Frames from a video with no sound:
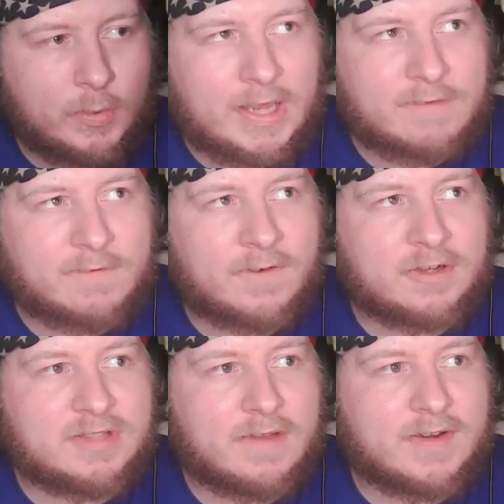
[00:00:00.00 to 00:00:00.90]
have our
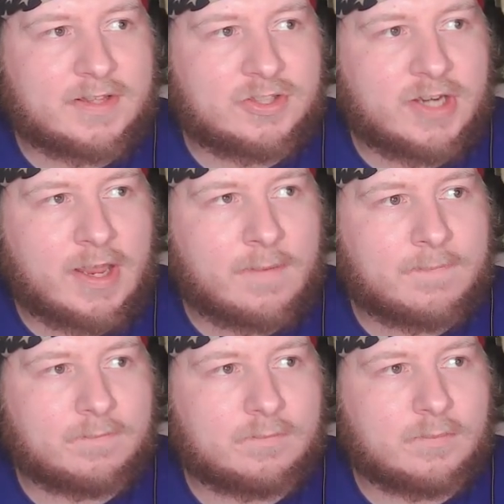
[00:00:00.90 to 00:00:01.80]
first evidence, chat.
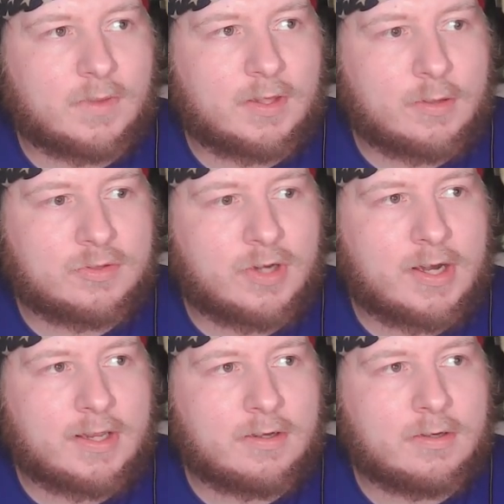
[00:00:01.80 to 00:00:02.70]
Ghost
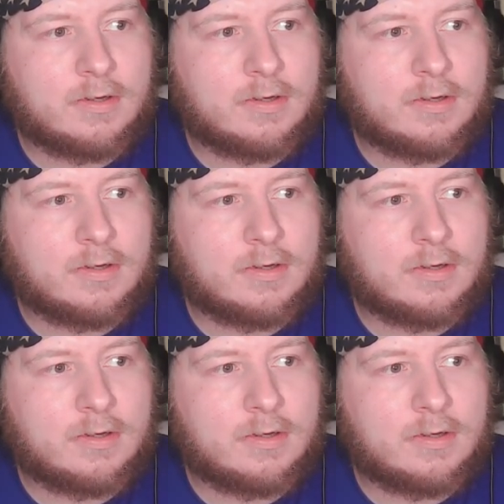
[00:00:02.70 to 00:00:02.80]
writing.